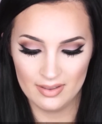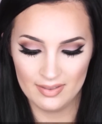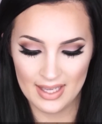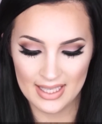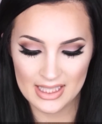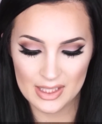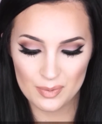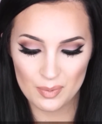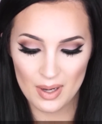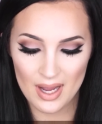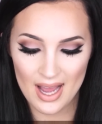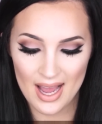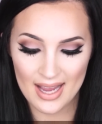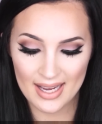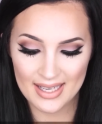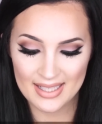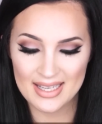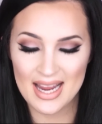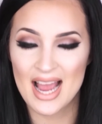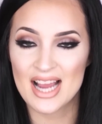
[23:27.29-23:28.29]
That's why I
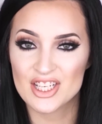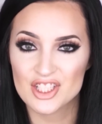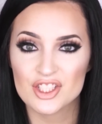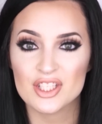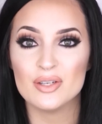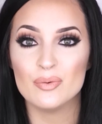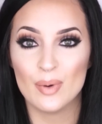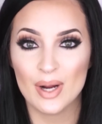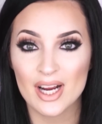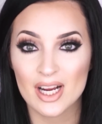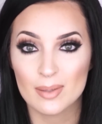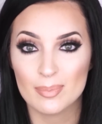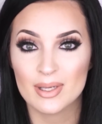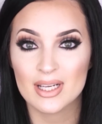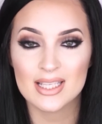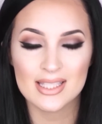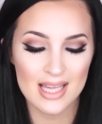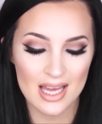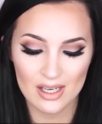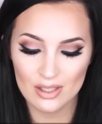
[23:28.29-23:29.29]
can actually wear it,
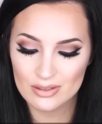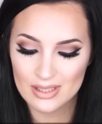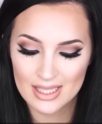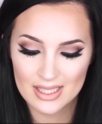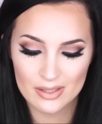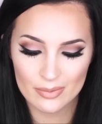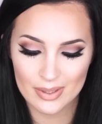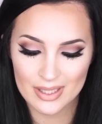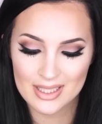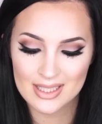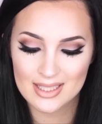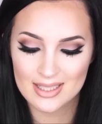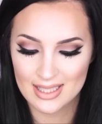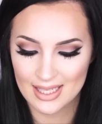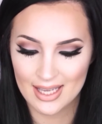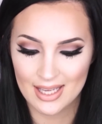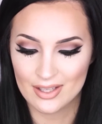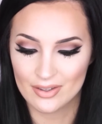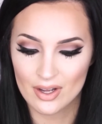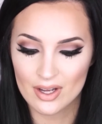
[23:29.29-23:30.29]
because I don't like to wear
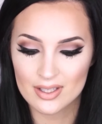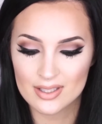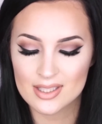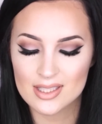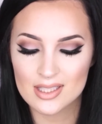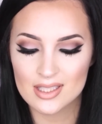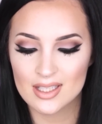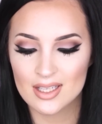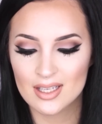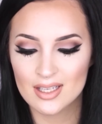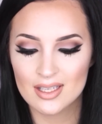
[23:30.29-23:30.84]
sticky gloss.